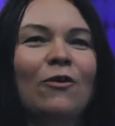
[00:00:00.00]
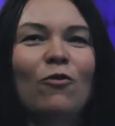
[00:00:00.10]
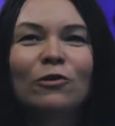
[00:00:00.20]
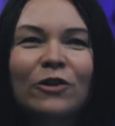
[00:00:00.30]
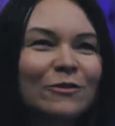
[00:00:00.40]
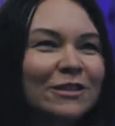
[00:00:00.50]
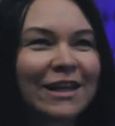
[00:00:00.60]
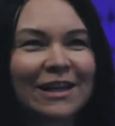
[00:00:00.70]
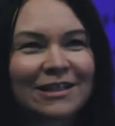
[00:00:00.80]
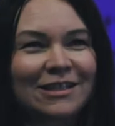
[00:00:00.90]
all those
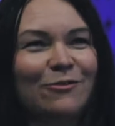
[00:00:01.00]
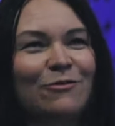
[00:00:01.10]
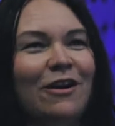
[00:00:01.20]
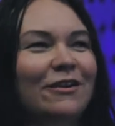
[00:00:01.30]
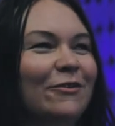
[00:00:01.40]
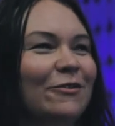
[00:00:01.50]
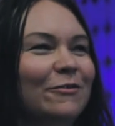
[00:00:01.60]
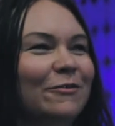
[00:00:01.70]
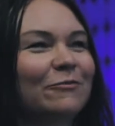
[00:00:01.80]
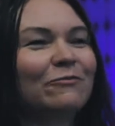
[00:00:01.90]
skills who
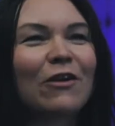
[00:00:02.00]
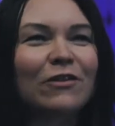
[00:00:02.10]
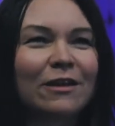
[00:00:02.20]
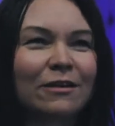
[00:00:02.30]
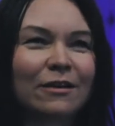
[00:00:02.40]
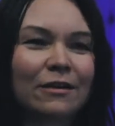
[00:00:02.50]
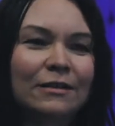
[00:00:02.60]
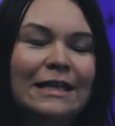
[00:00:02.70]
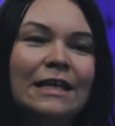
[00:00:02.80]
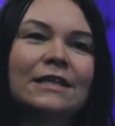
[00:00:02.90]
are very
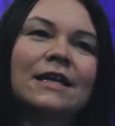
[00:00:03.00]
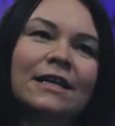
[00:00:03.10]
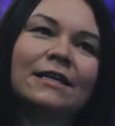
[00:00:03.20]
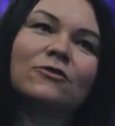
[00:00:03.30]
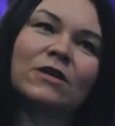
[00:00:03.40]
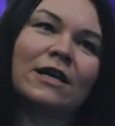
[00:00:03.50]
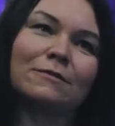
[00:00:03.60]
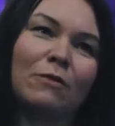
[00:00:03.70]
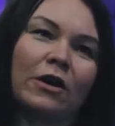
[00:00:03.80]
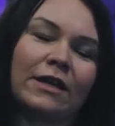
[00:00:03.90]
needed in
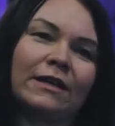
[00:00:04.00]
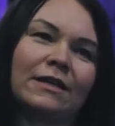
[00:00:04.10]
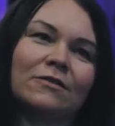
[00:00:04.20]
today's marketing.